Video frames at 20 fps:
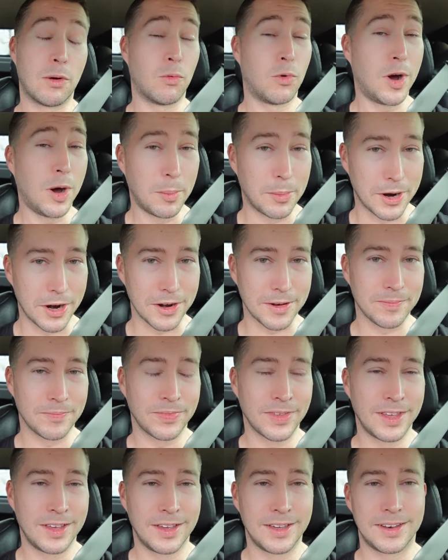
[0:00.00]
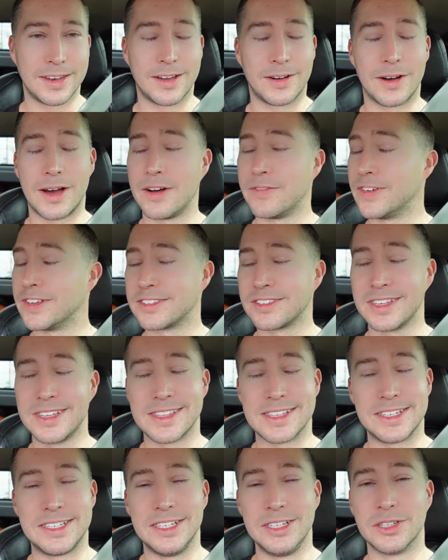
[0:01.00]
Walmart. Now obviously
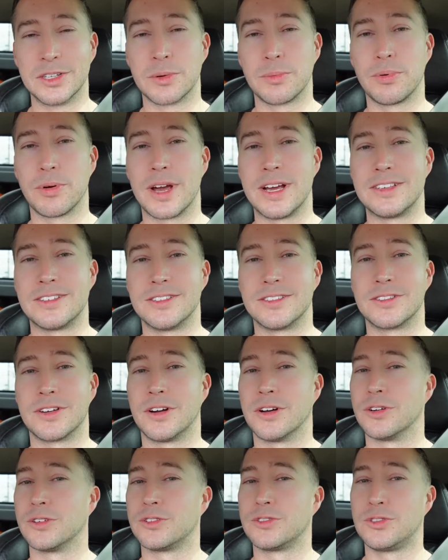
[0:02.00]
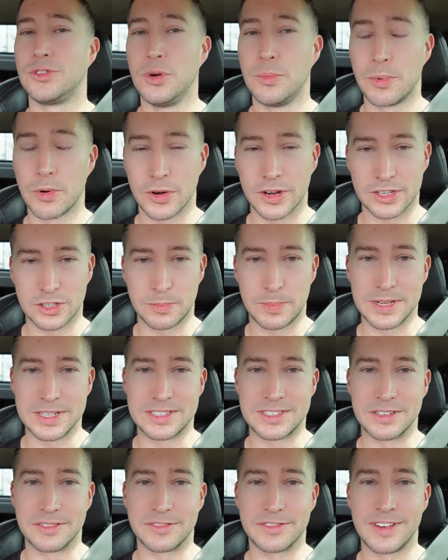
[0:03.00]
the dealer prices are super
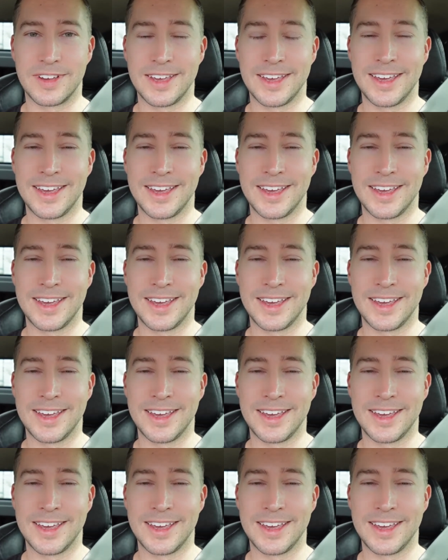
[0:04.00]
expensive,